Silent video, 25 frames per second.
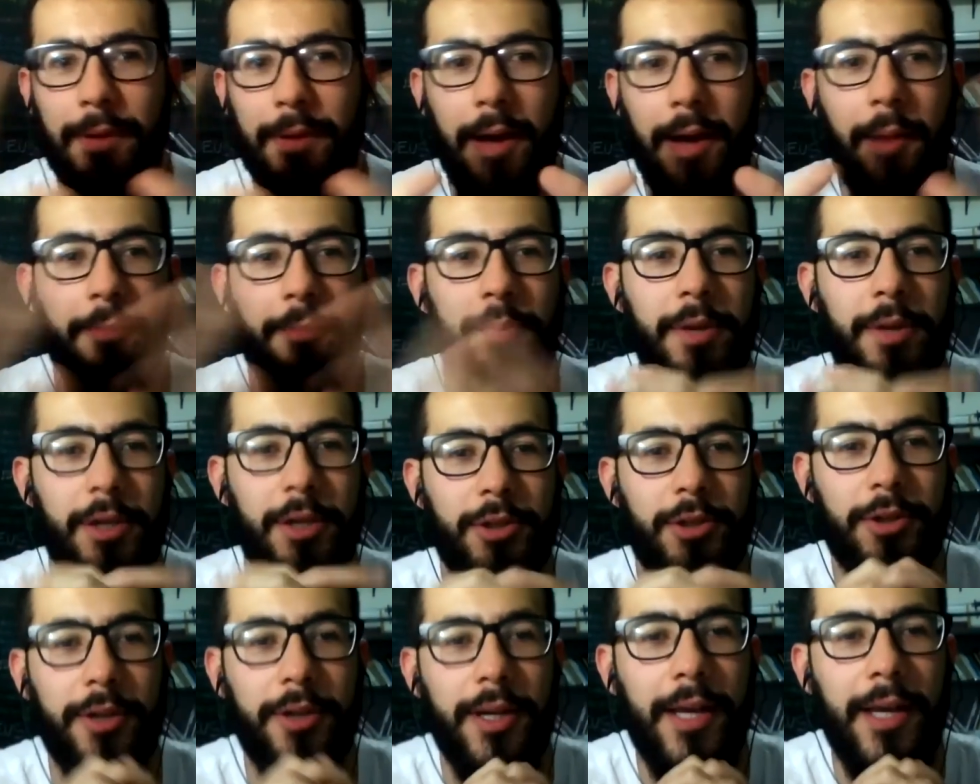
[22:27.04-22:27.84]
a
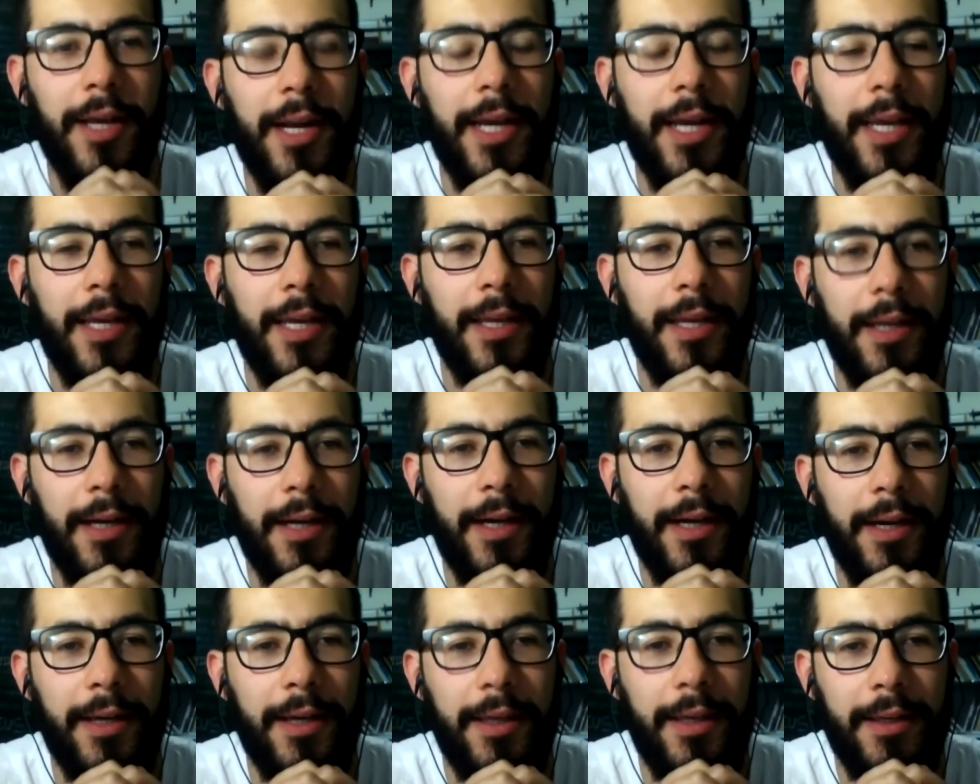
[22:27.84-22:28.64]
picture that I
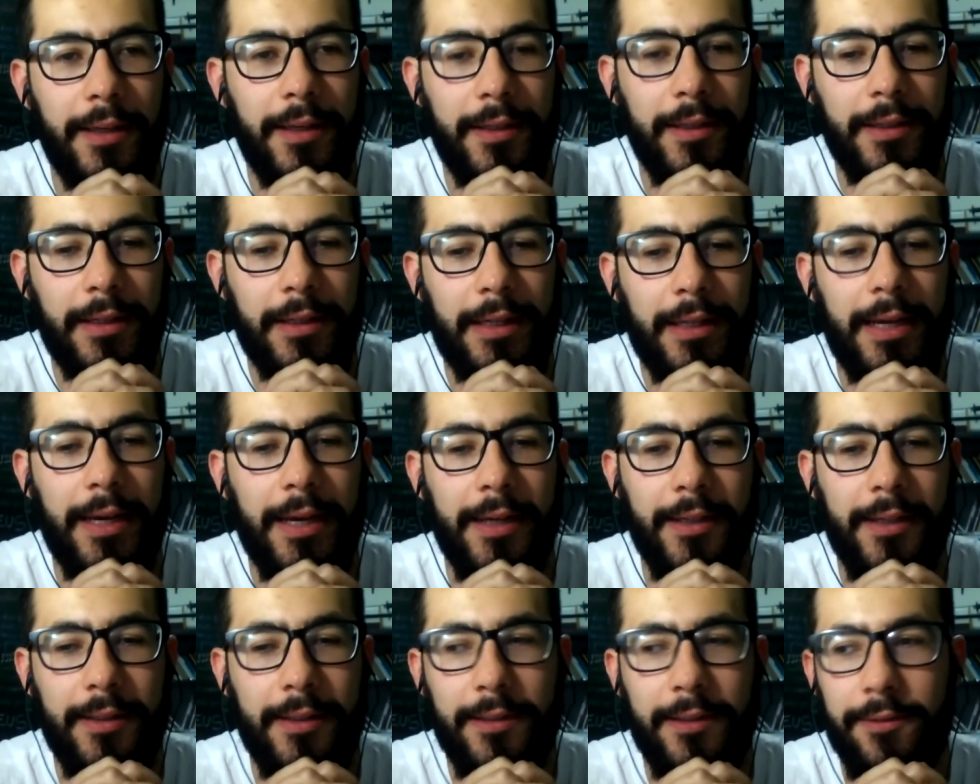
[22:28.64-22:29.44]

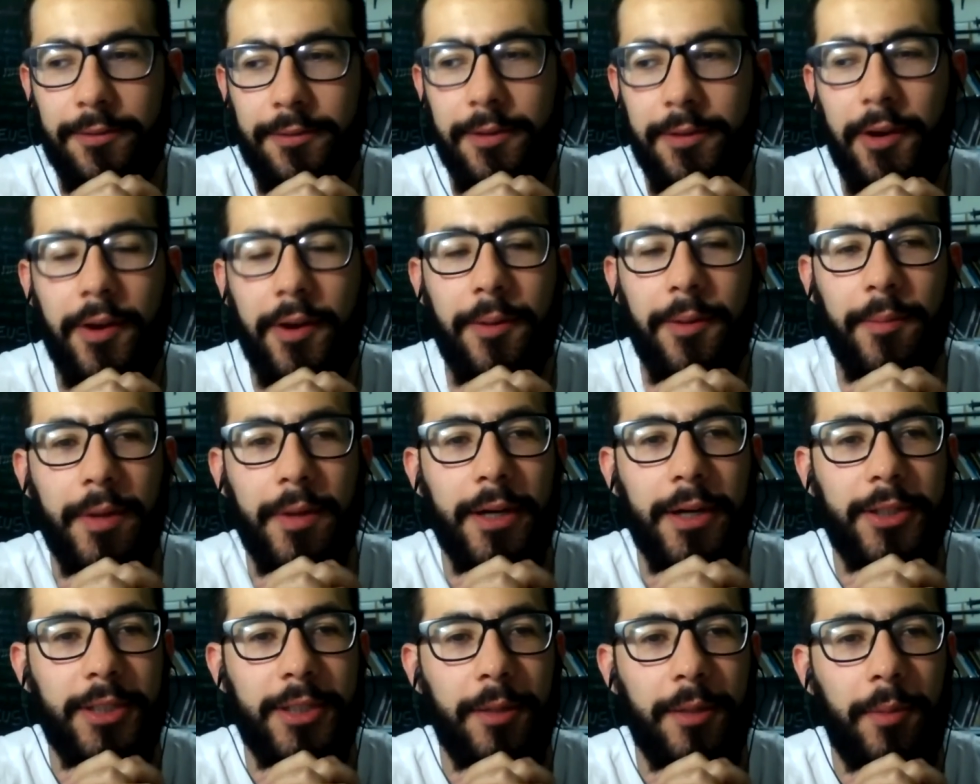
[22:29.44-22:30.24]
like very
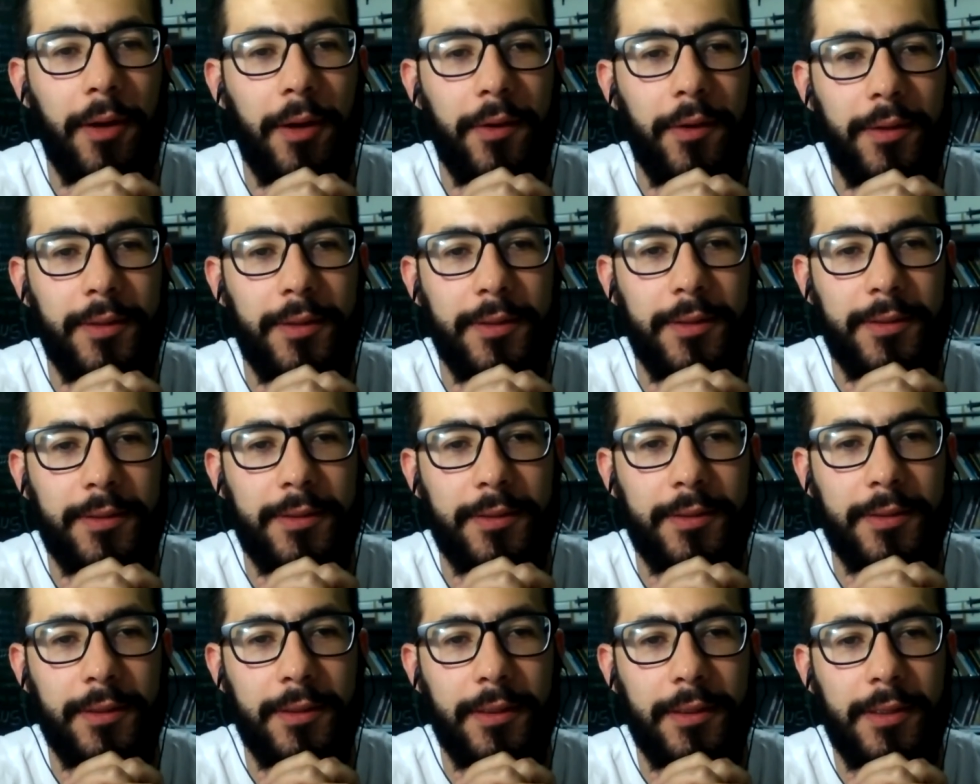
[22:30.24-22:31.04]
much about
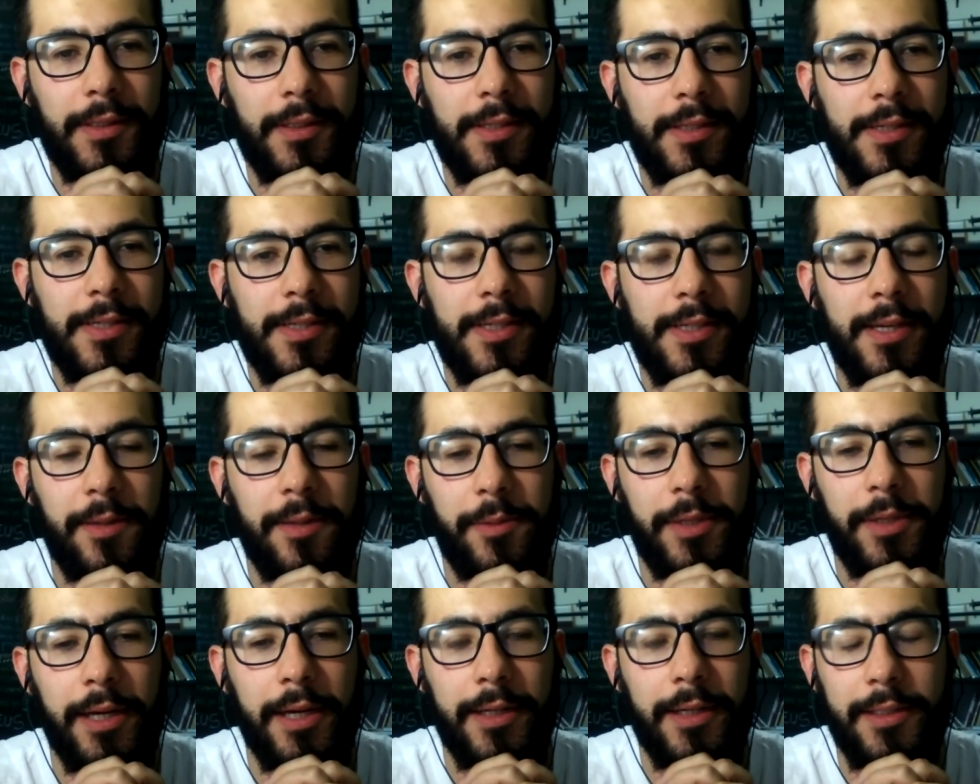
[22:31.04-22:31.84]
this
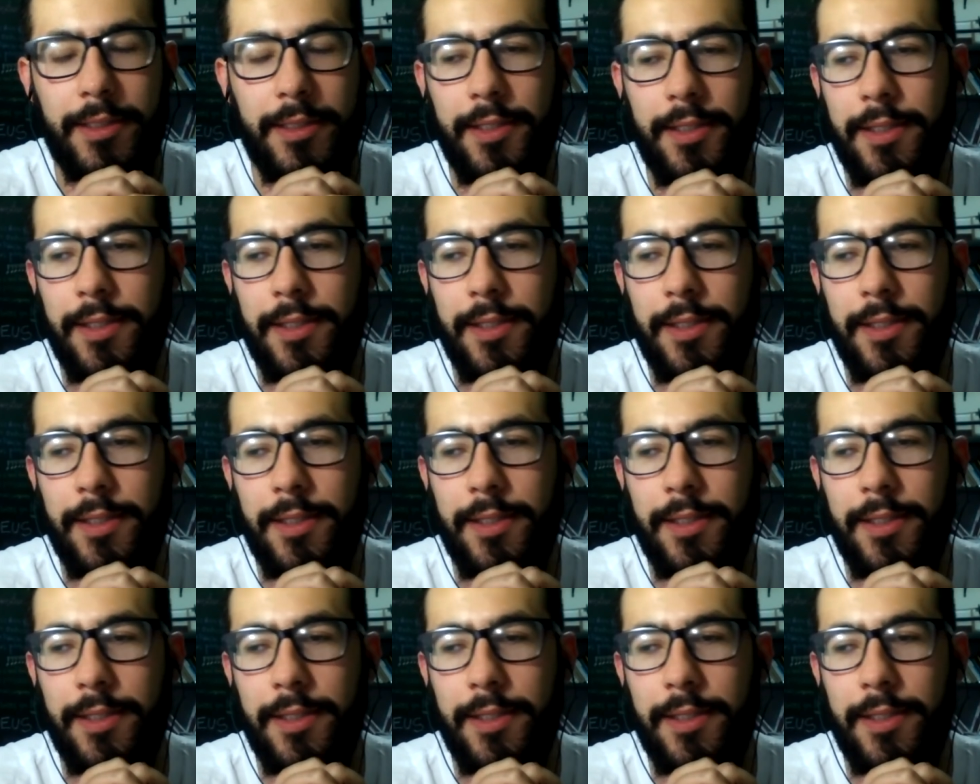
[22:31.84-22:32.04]
subject.